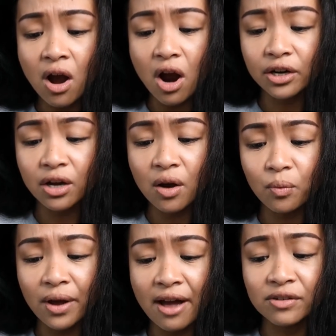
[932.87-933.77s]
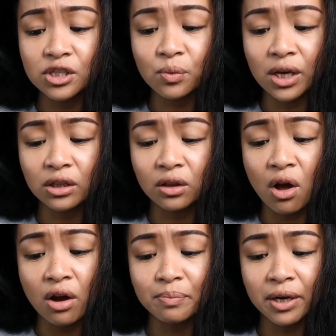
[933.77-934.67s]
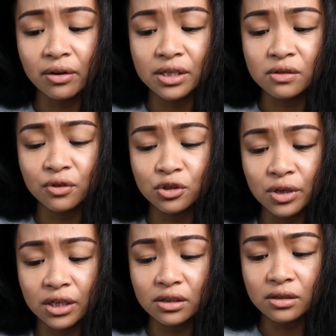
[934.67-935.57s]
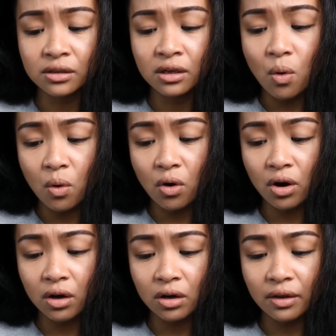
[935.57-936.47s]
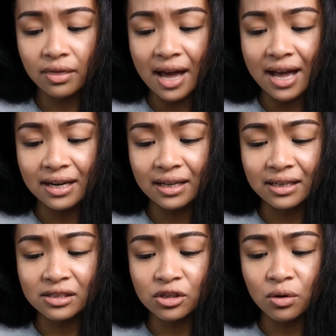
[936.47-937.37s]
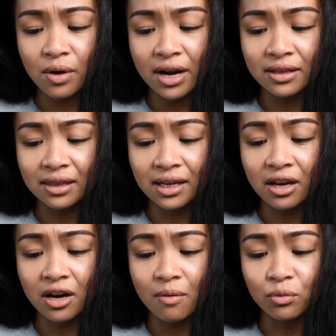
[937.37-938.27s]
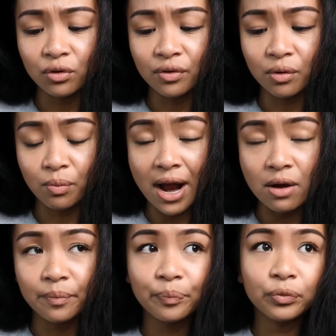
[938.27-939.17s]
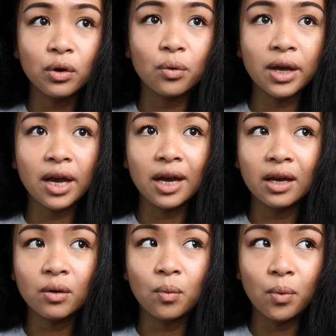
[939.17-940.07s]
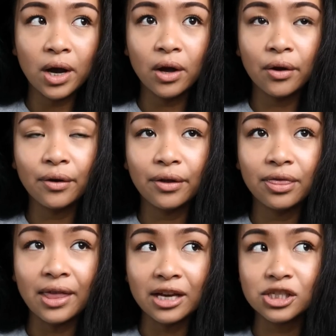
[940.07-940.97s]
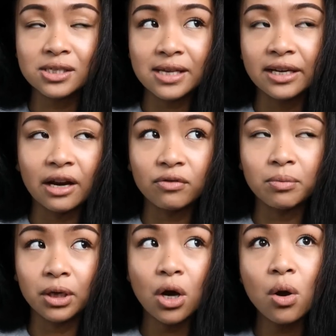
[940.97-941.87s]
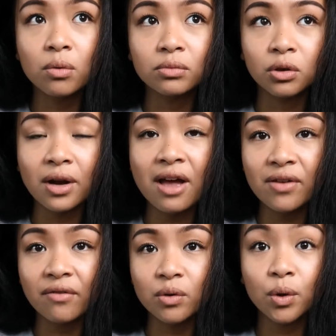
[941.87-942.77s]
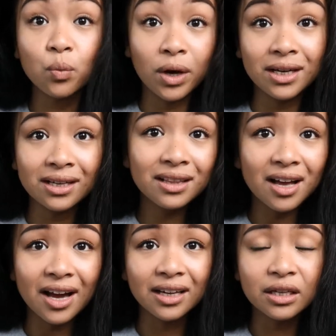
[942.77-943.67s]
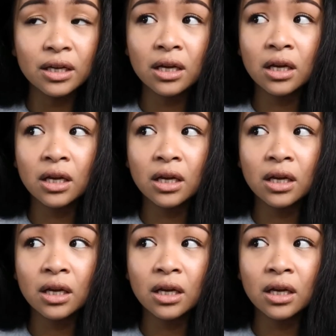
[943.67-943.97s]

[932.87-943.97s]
are not having to wait long periods for drinks, or that it is so crowded that they cannot move around." Okay, well, then just send everybody home. Don't have everyone waiting in line